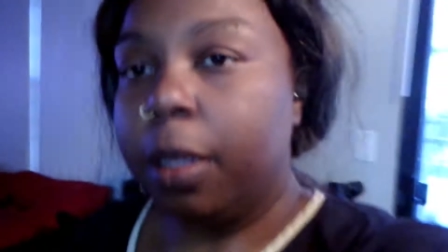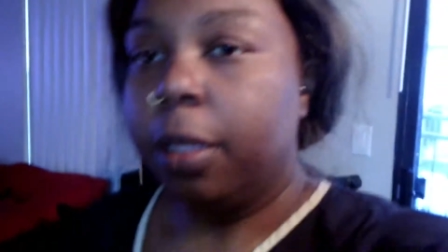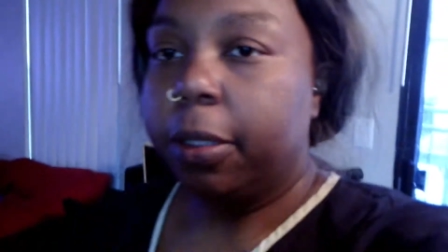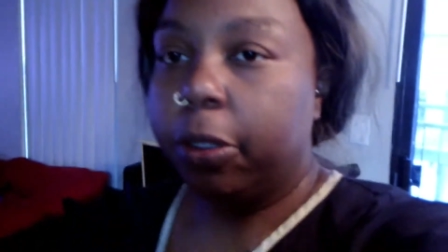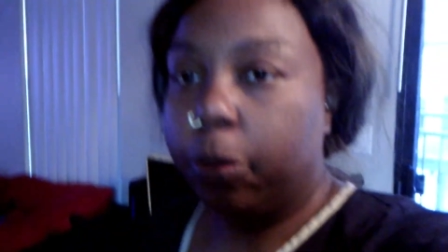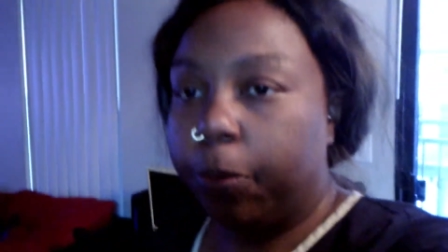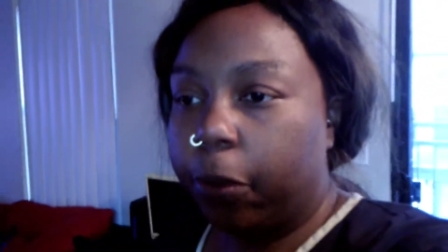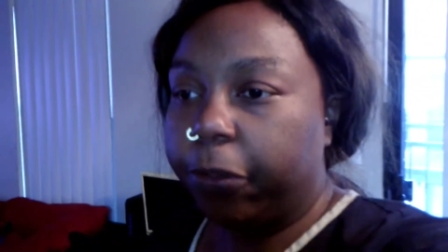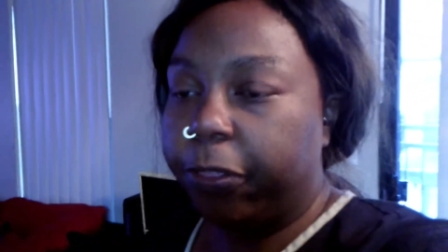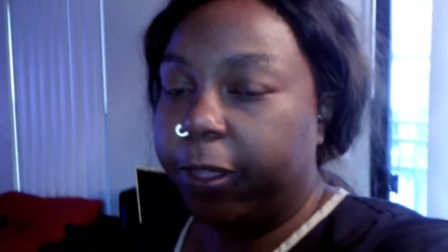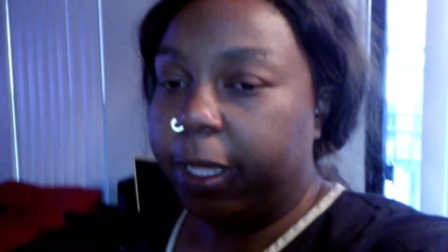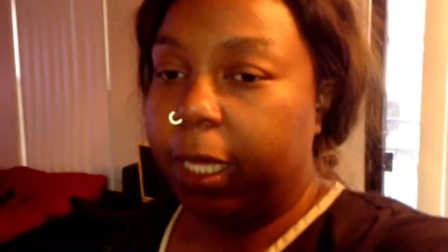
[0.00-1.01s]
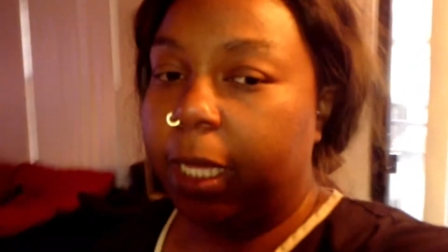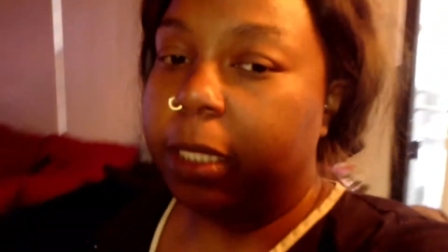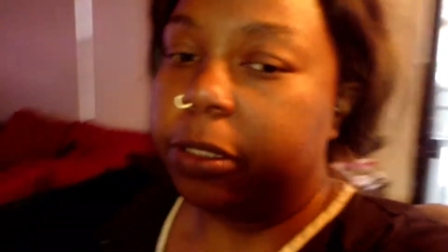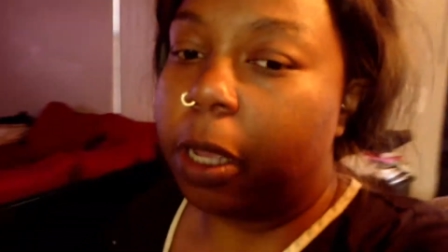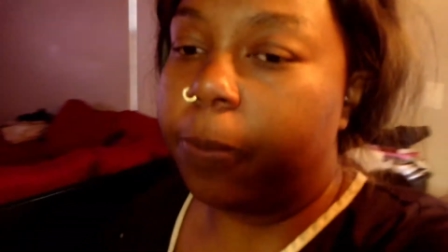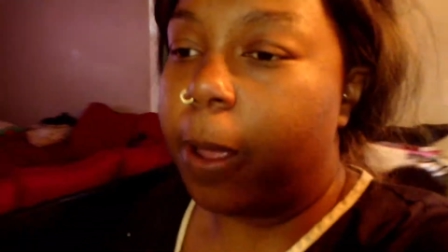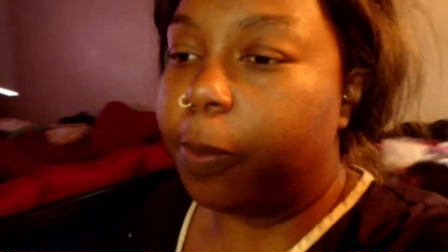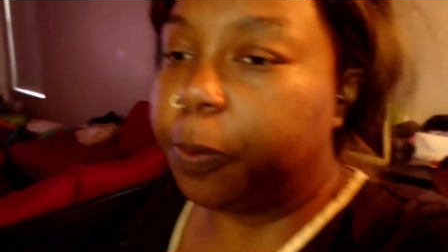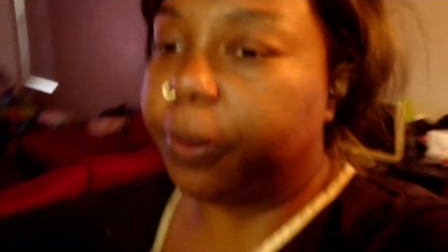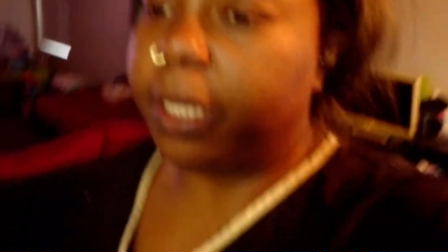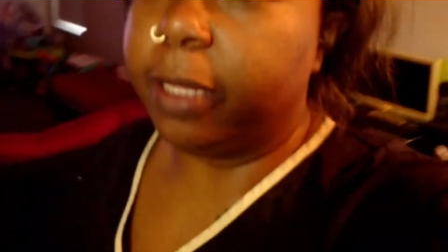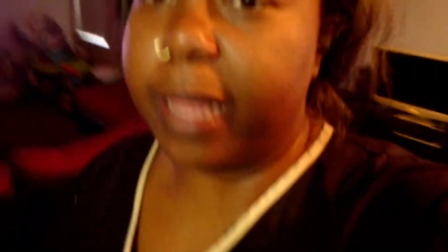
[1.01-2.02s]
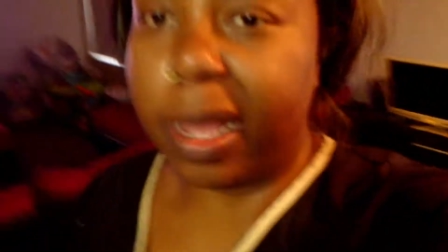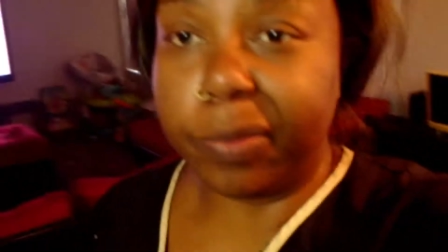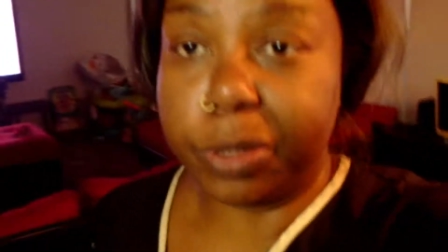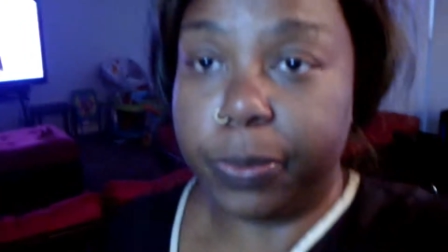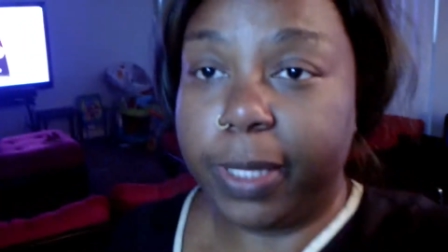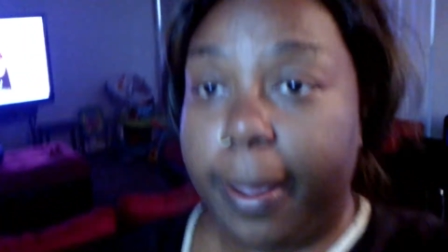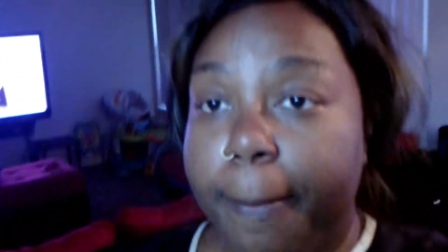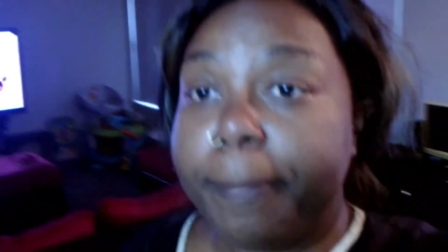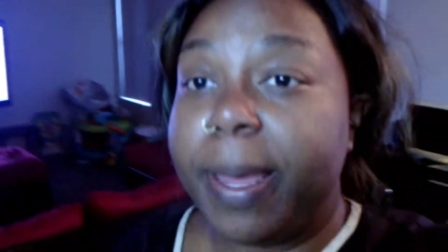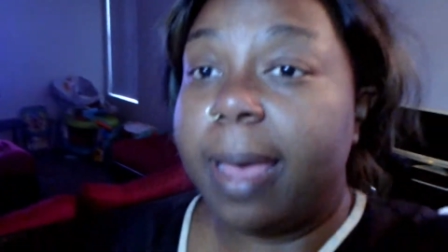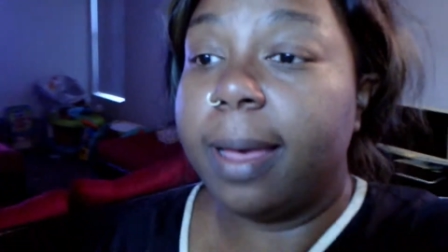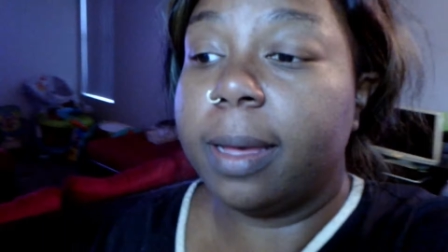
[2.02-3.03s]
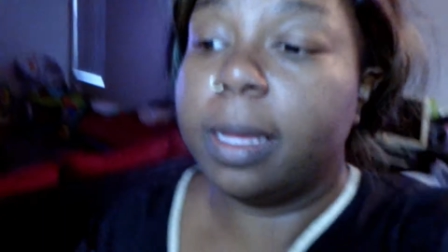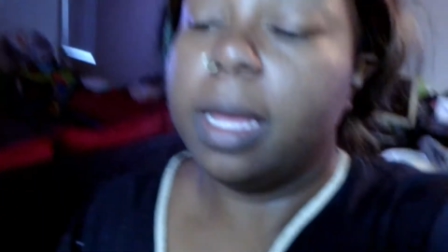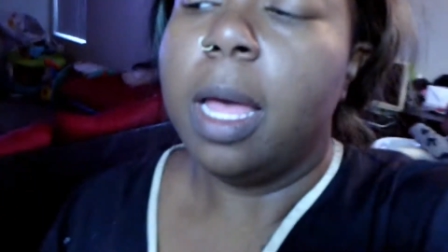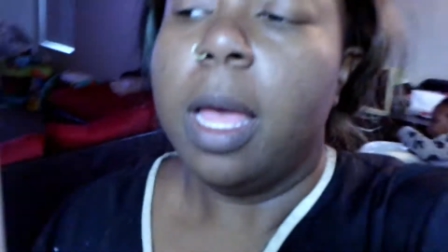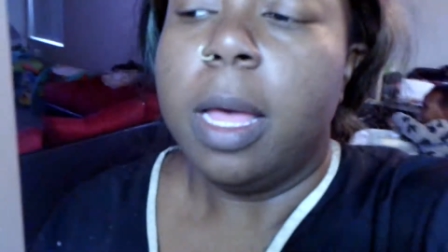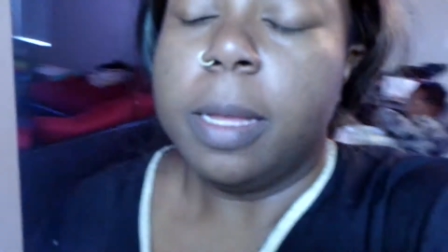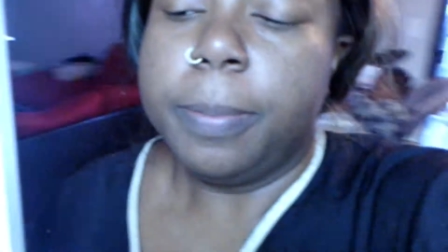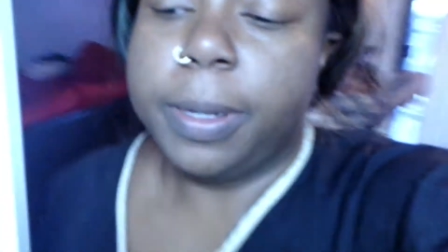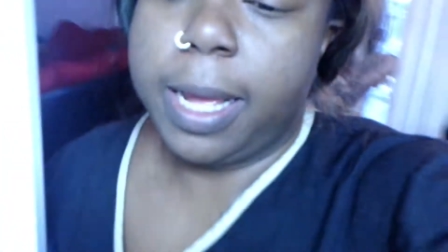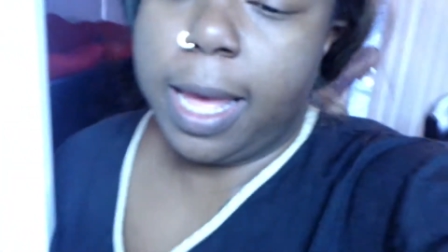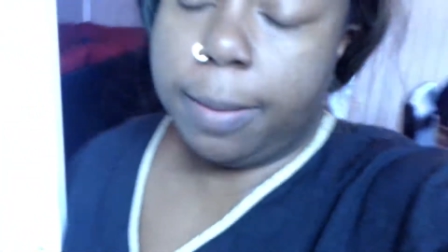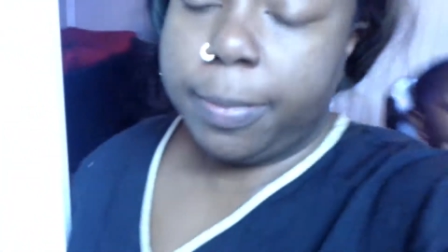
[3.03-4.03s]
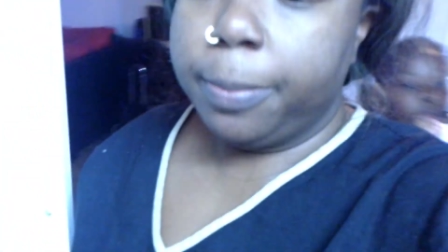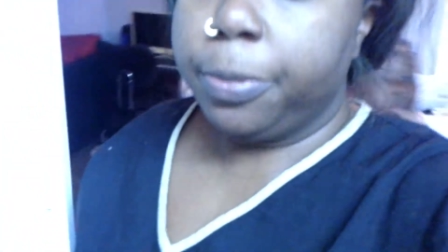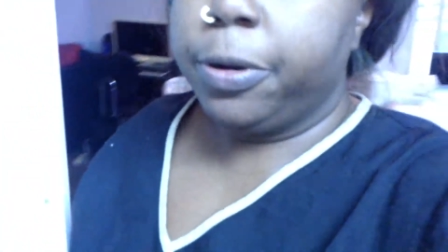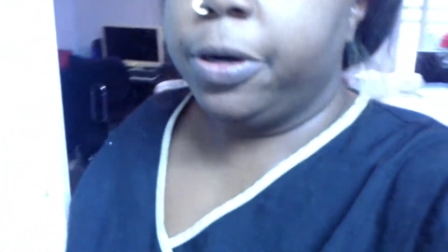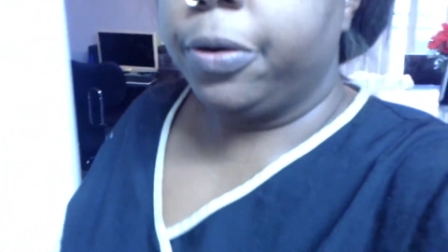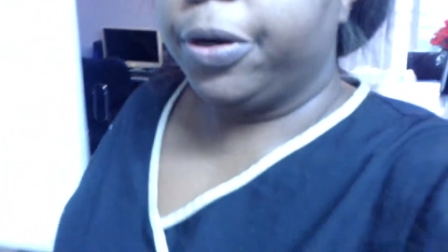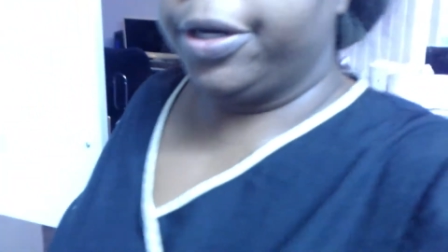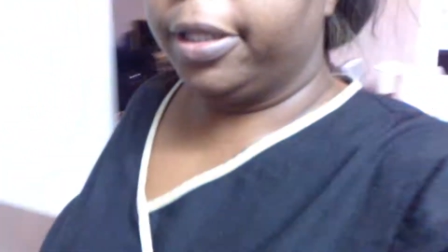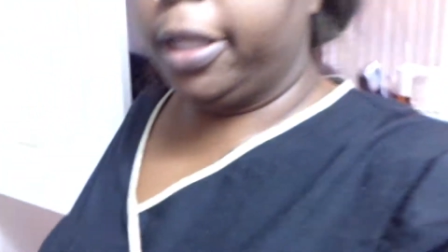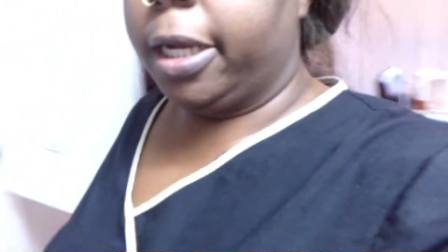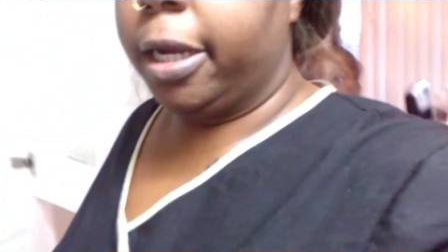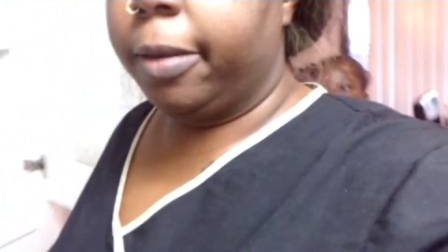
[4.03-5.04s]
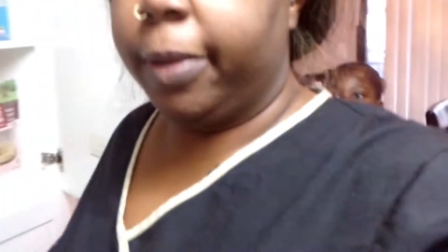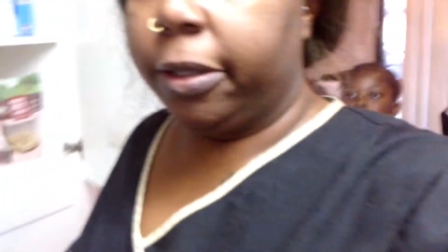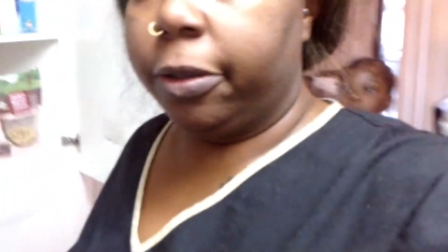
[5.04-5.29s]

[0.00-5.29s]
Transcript: little bowl thingy. And so I'll probably eat that once we get back. But I had my burrito earlier, my little